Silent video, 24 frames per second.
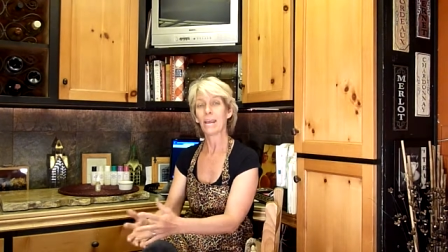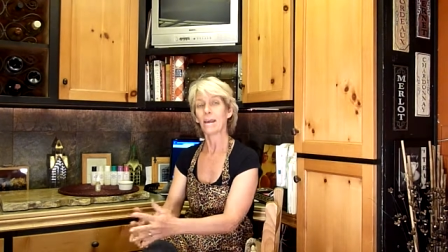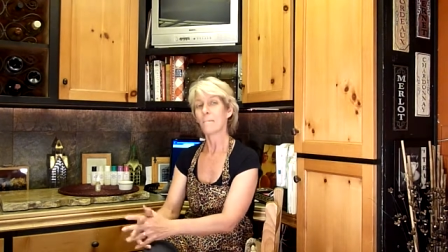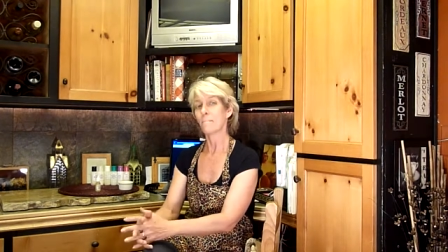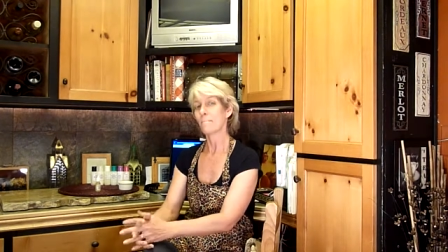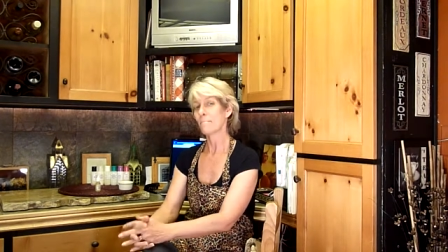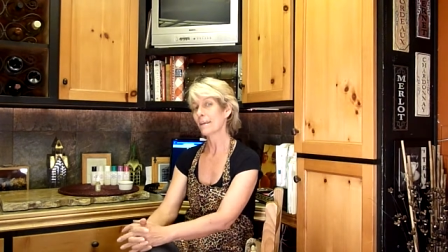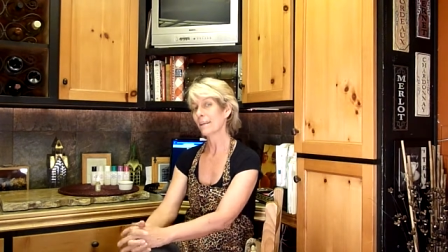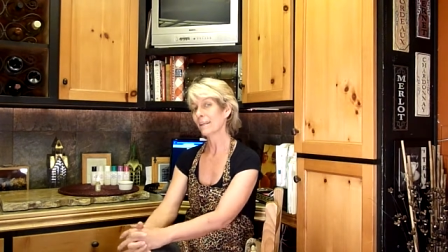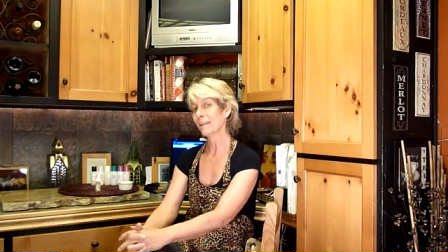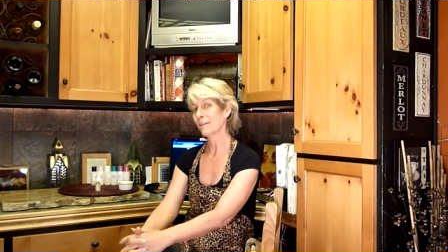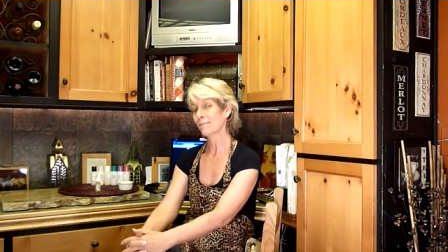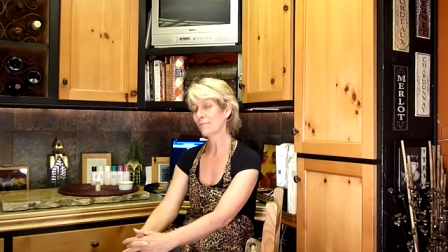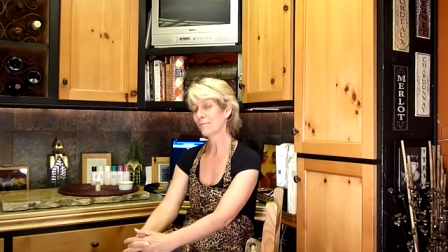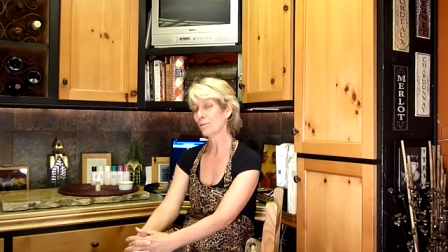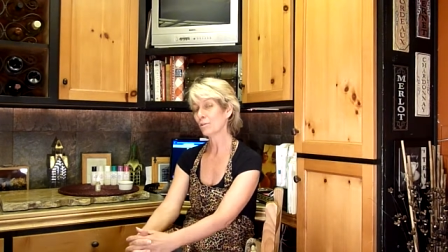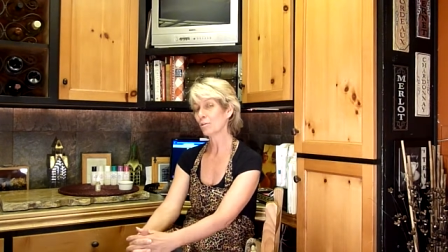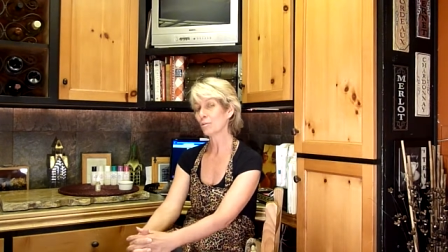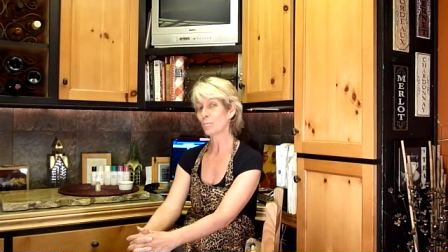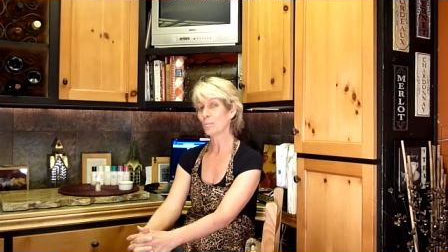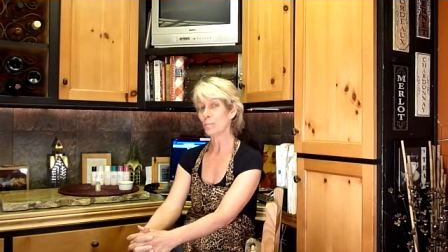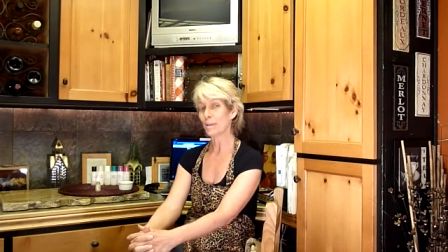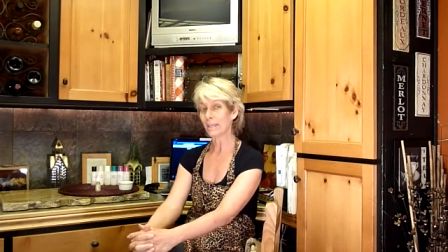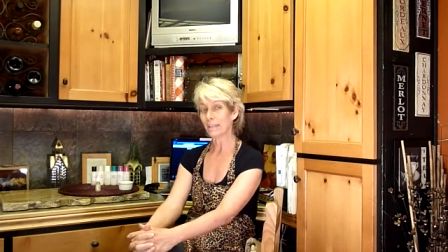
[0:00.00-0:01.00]
Many of you
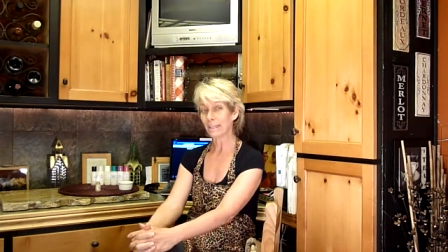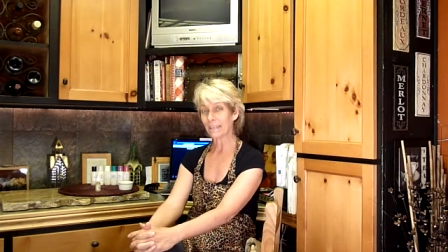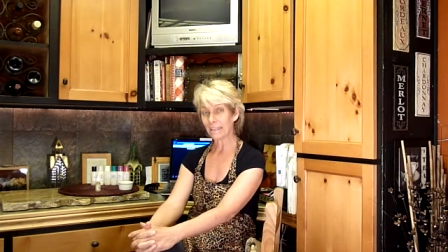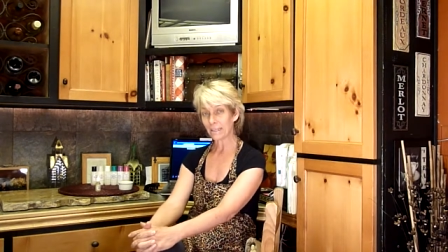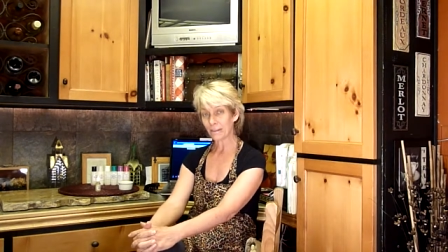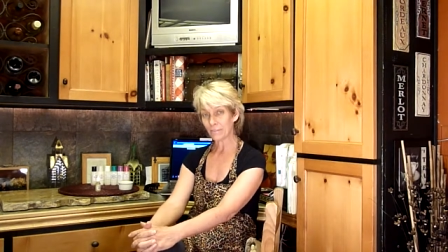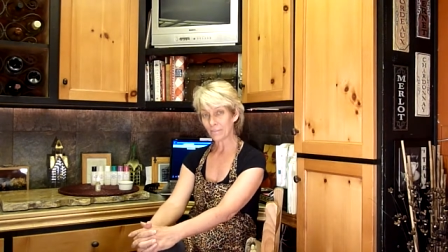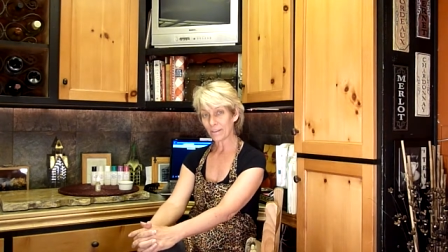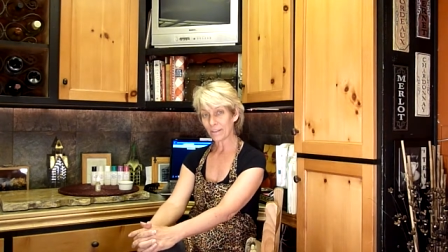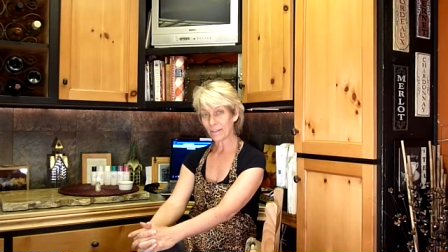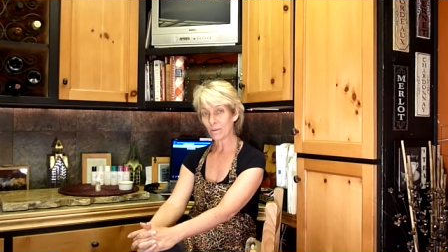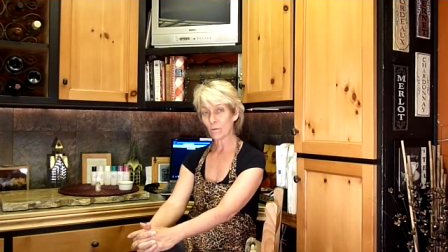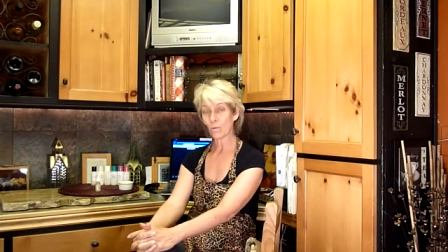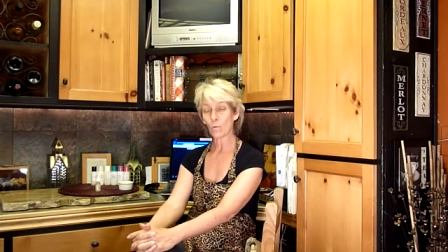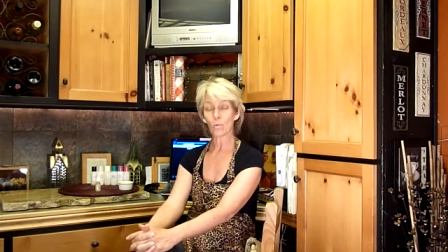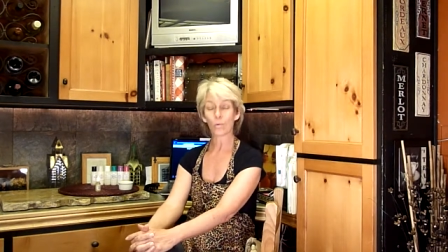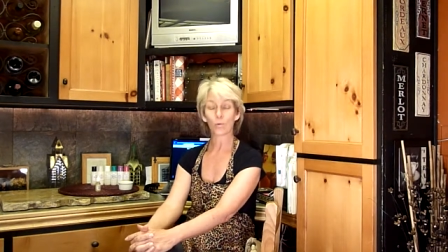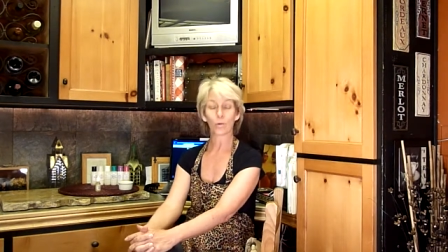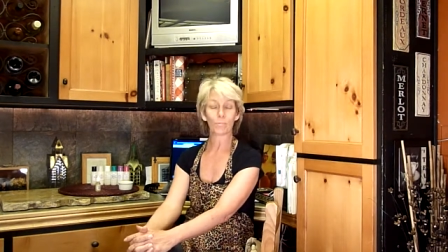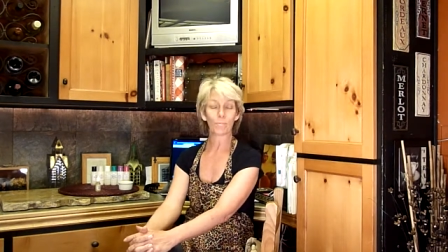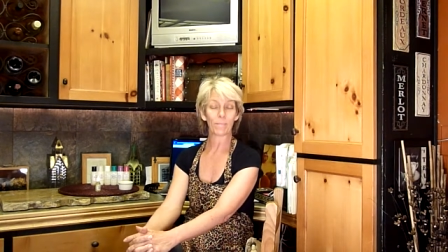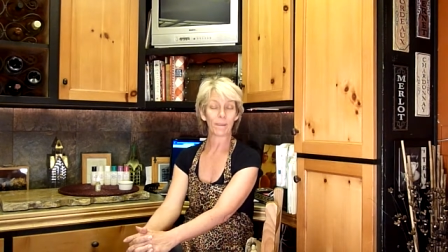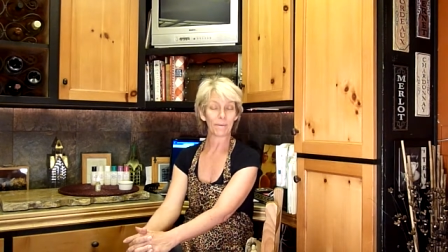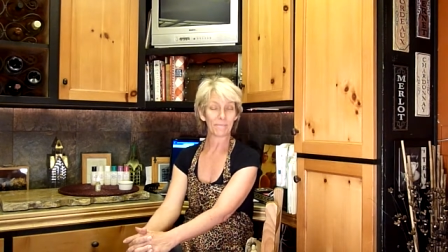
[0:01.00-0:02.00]
will be giving
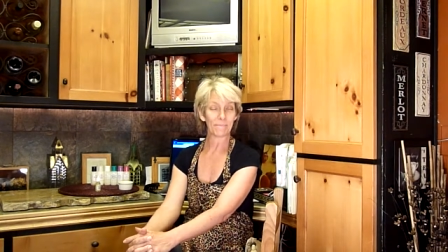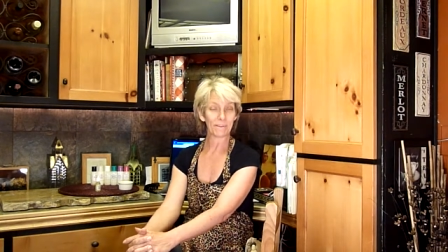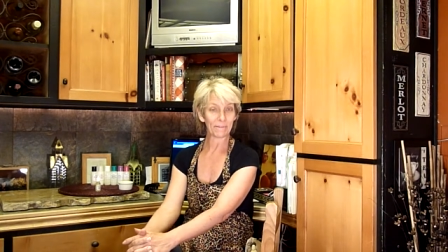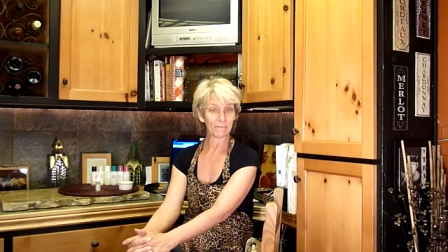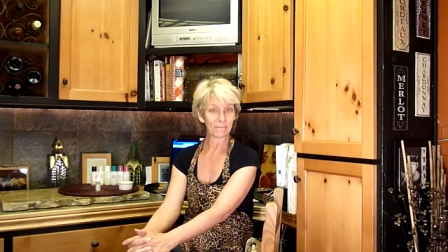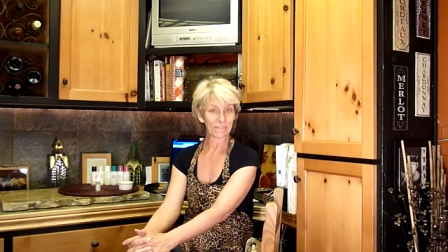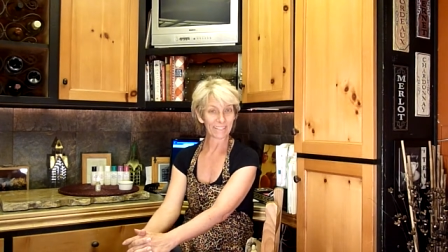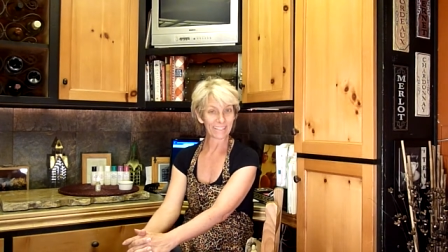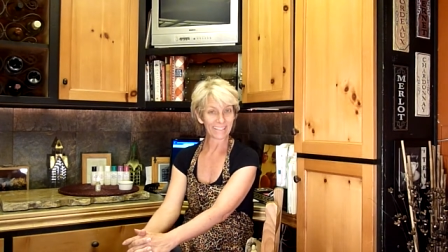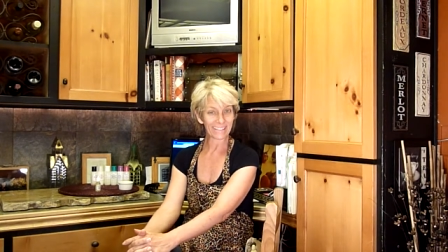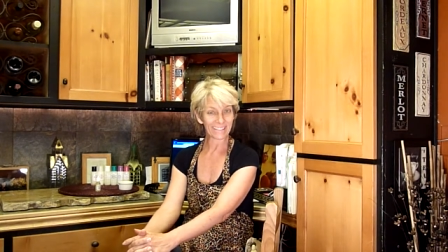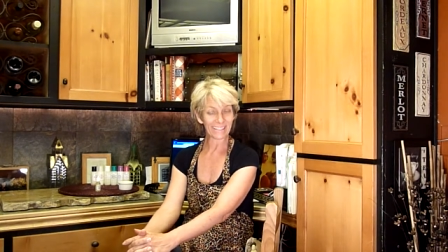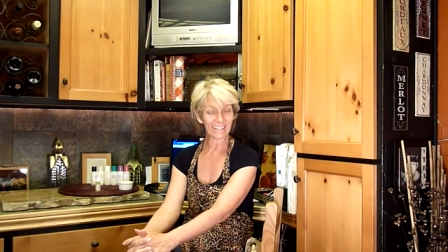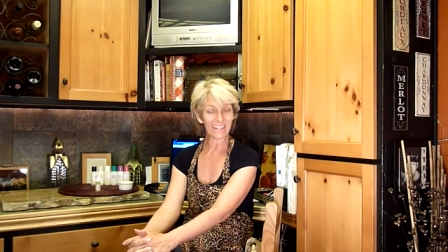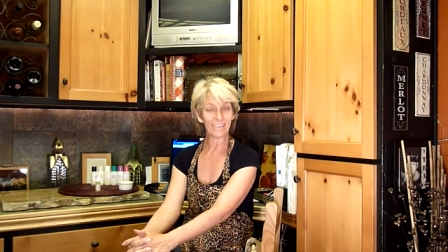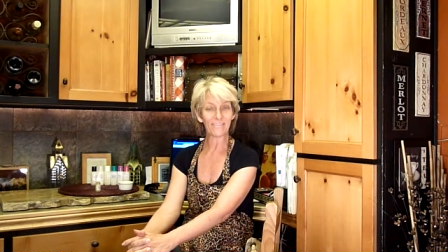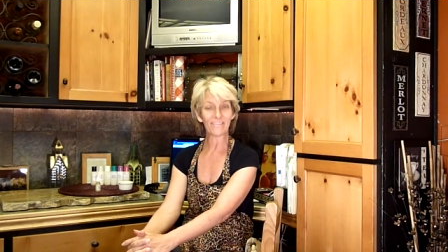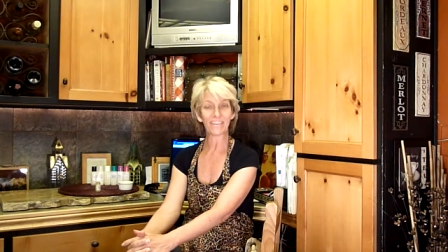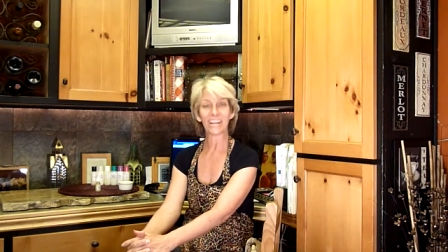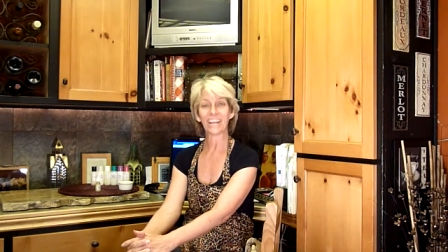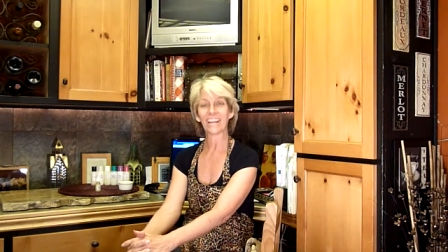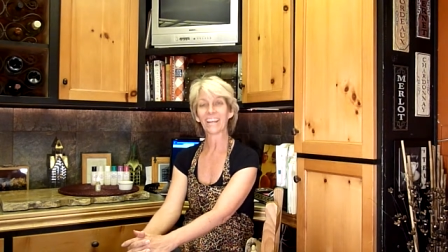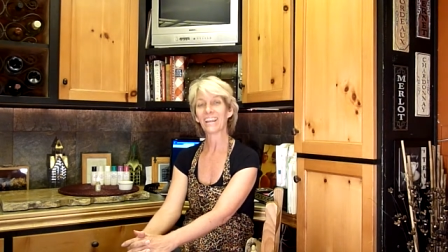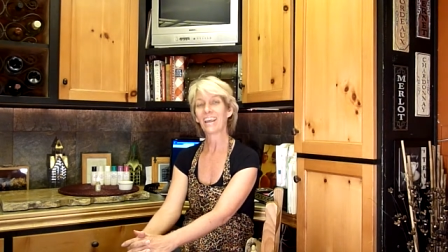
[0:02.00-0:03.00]
or maybe
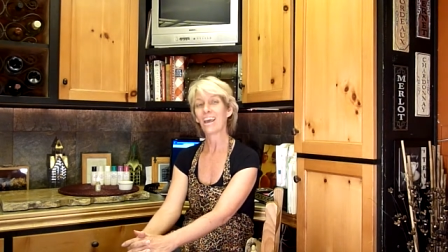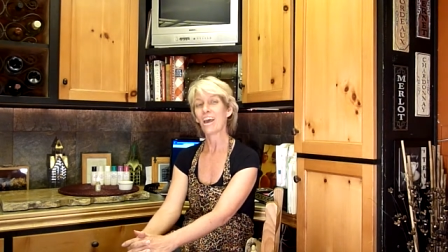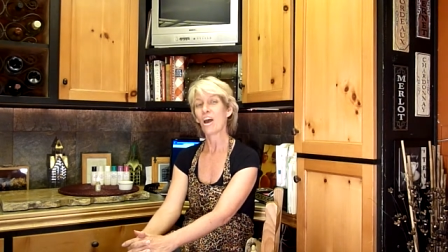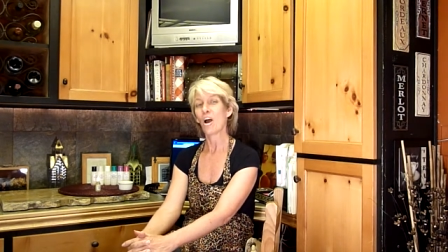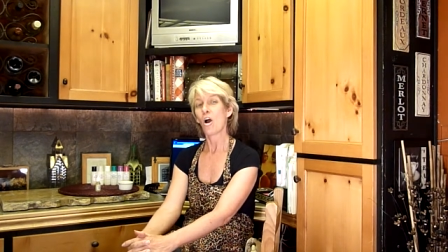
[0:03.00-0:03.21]
receiving